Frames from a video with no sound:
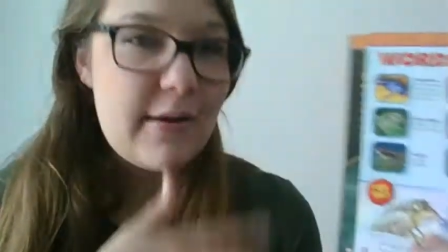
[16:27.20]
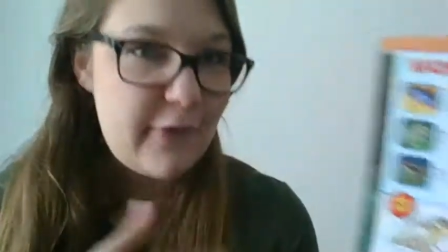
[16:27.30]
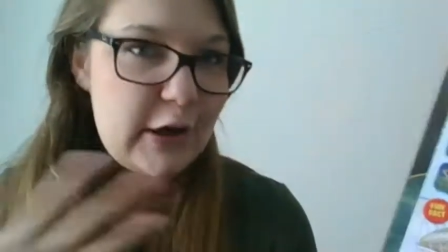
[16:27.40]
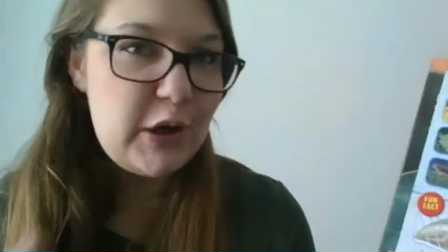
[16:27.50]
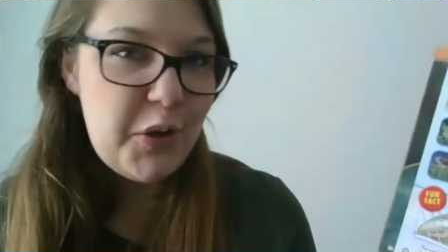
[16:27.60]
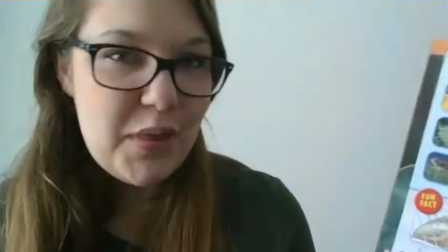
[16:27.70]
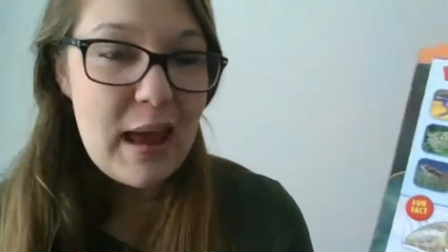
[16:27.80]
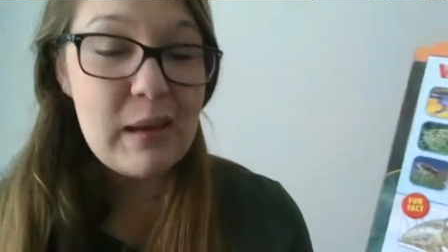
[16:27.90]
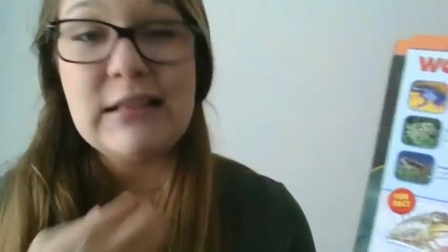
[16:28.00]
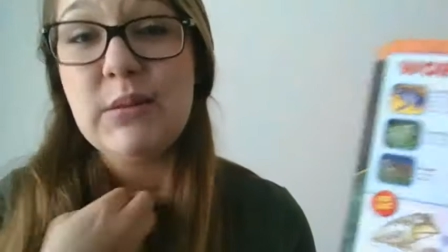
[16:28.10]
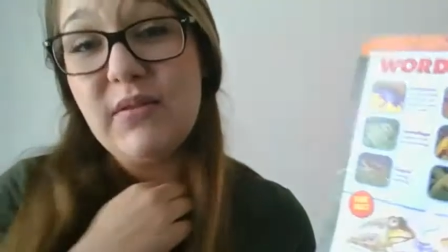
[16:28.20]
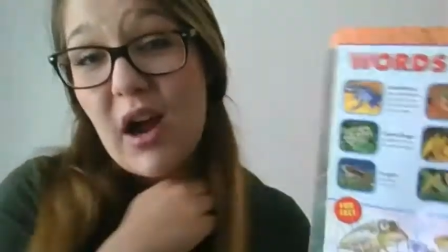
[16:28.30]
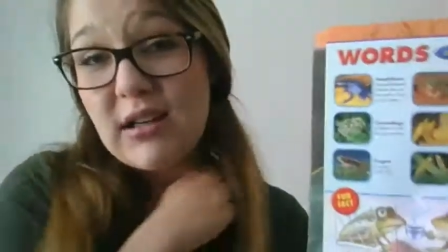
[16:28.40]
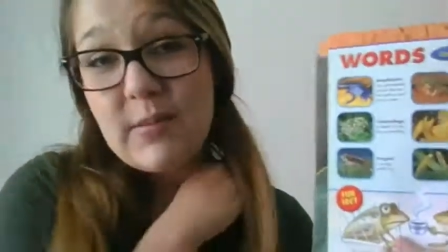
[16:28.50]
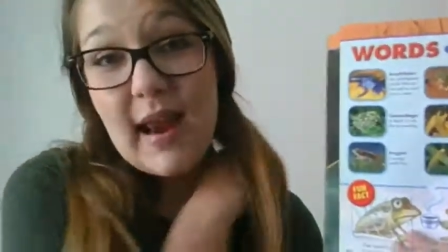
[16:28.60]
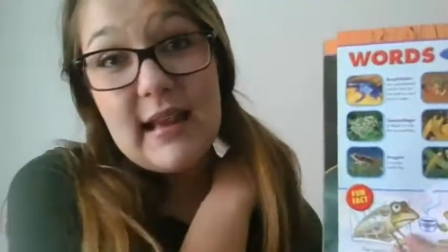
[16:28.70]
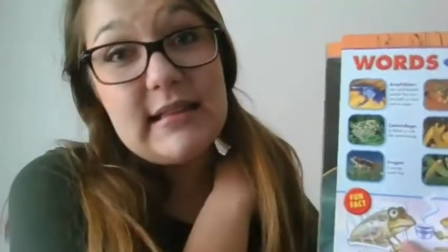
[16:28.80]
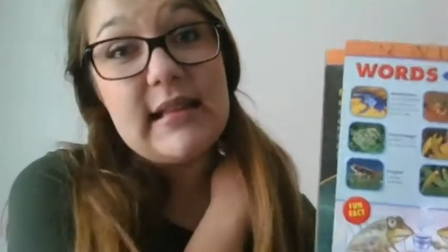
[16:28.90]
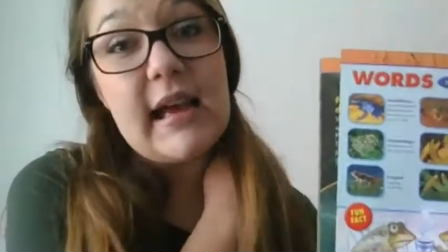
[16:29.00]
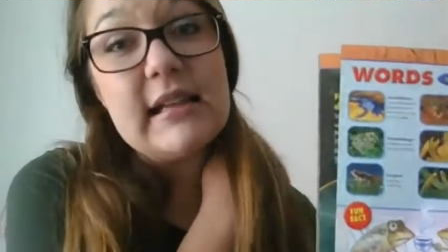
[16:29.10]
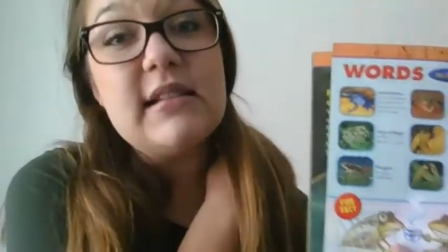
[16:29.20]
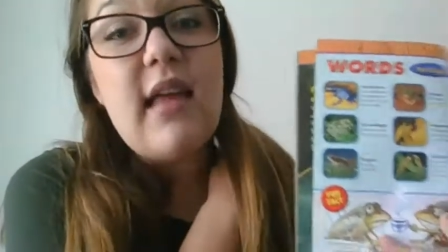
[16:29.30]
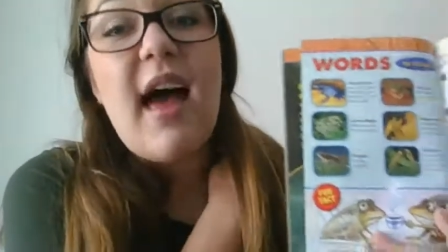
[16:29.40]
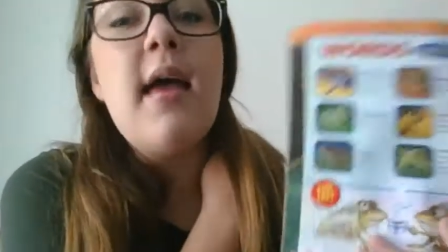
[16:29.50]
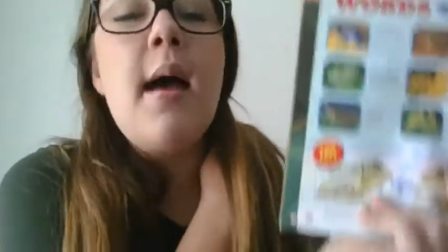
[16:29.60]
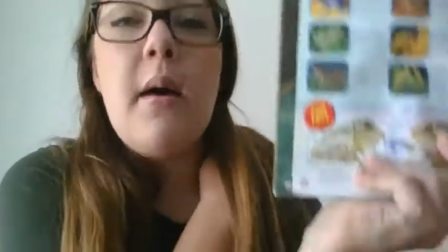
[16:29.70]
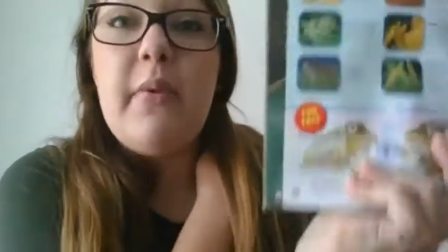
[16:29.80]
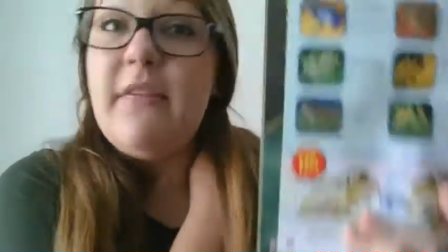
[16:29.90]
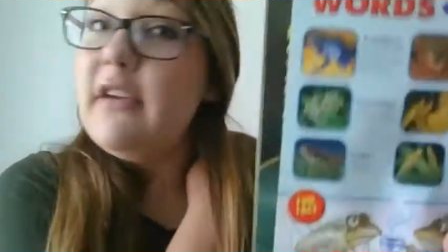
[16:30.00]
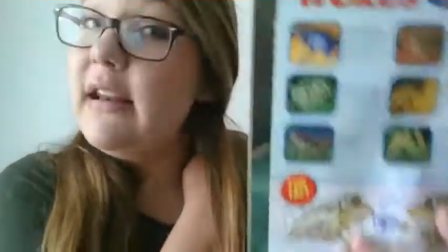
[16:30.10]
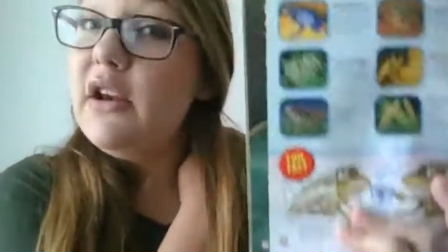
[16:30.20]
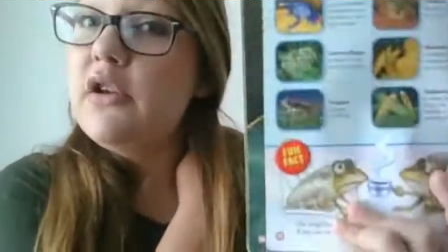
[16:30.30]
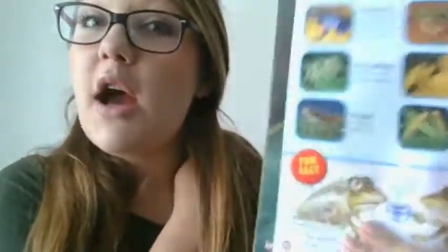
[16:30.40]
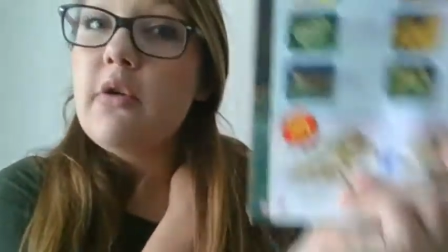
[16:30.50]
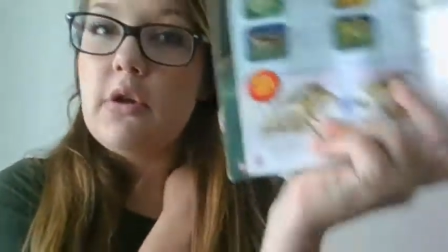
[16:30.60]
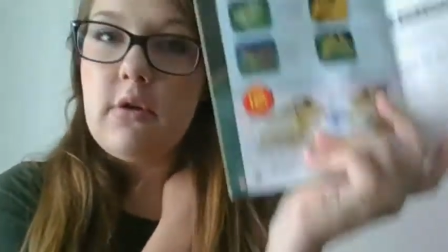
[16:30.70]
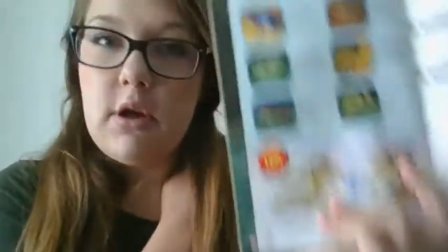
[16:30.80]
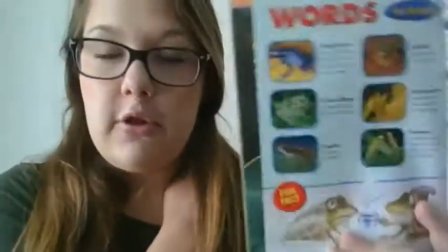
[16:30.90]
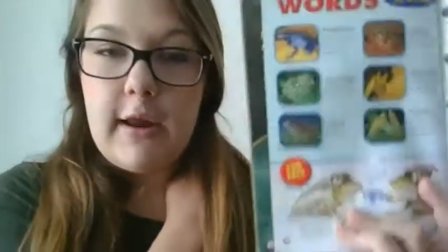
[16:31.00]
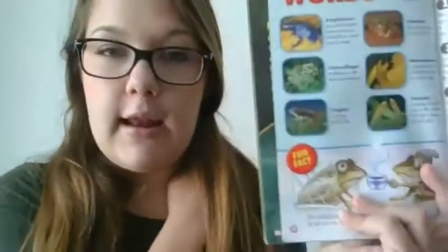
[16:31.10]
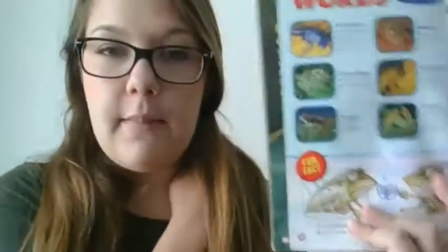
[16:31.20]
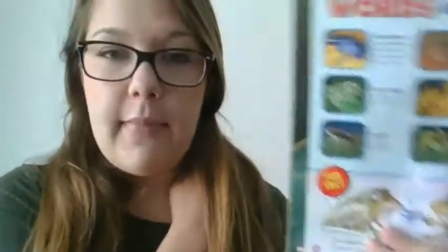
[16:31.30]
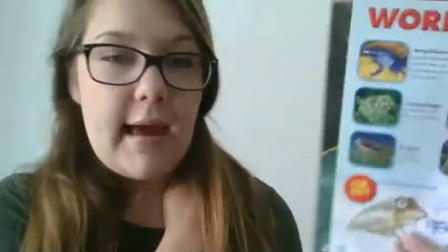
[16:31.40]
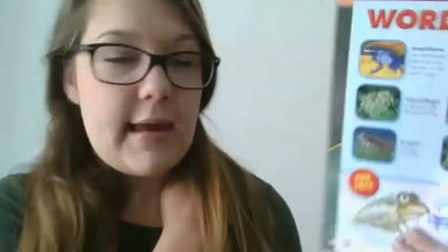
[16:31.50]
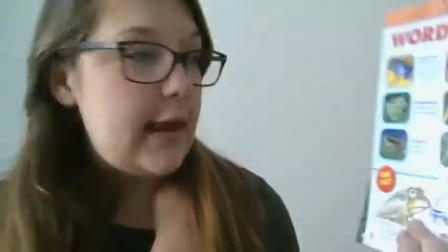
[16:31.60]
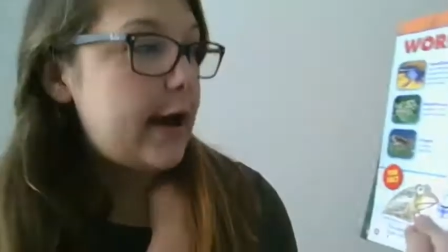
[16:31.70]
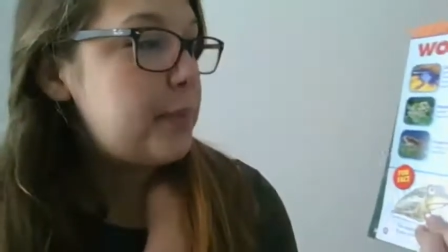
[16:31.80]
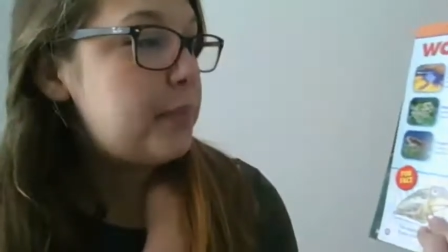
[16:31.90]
kind of already knew that because we've talked about it in science a lot. But if you didn't know, you could look it up back here.